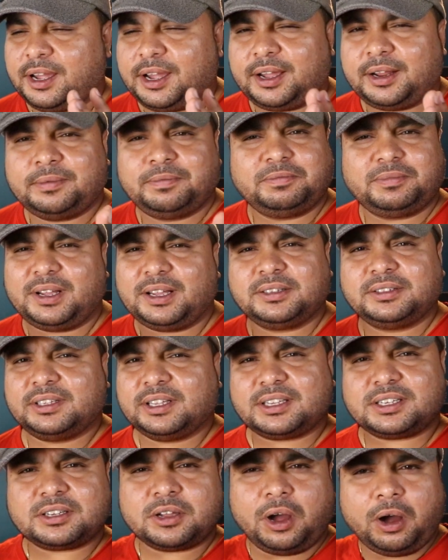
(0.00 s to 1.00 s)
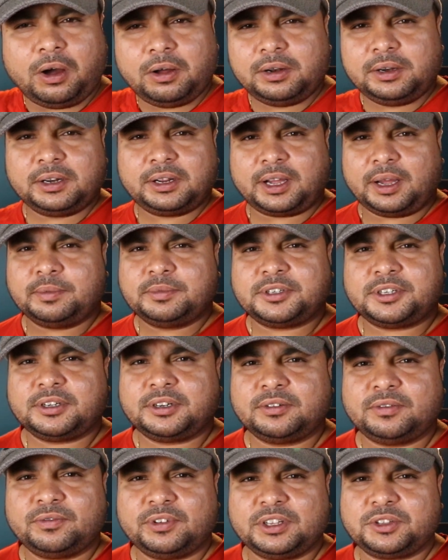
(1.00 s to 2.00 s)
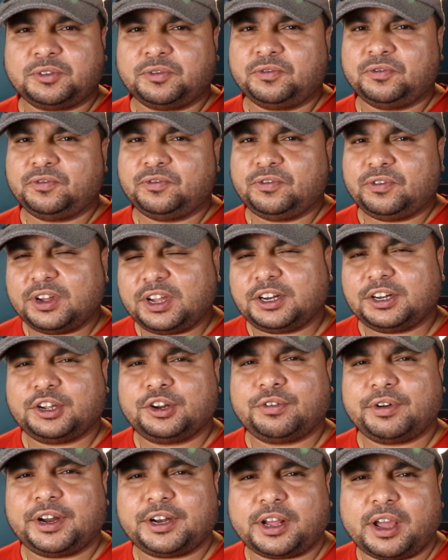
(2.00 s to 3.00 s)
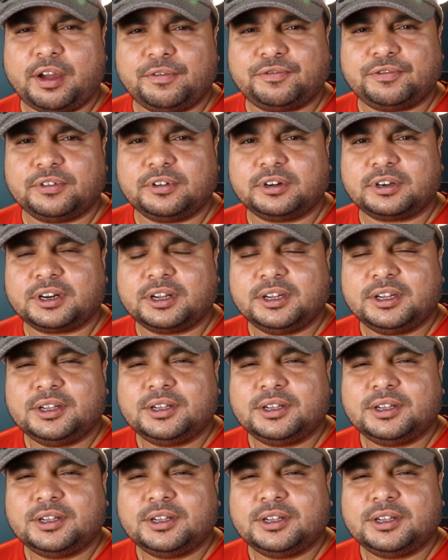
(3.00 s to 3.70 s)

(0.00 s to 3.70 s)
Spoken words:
And this all comes in with very great effort.